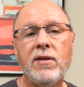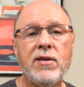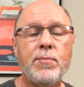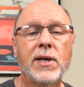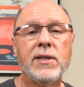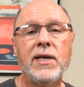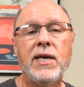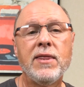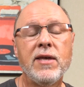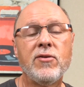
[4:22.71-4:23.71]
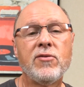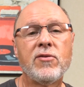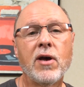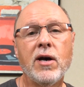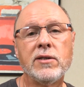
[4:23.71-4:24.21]
Typically, this
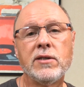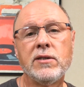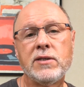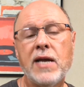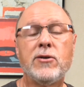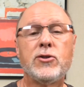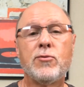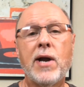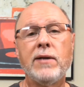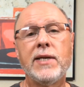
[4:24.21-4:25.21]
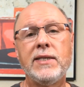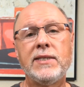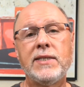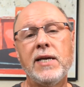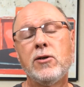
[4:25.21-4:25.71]
centers around a
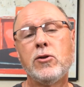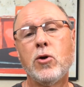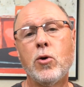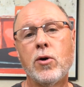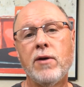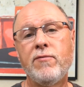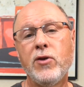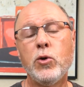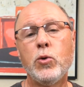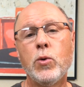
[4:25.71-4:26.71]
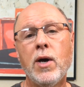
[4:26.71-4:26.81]
single or a few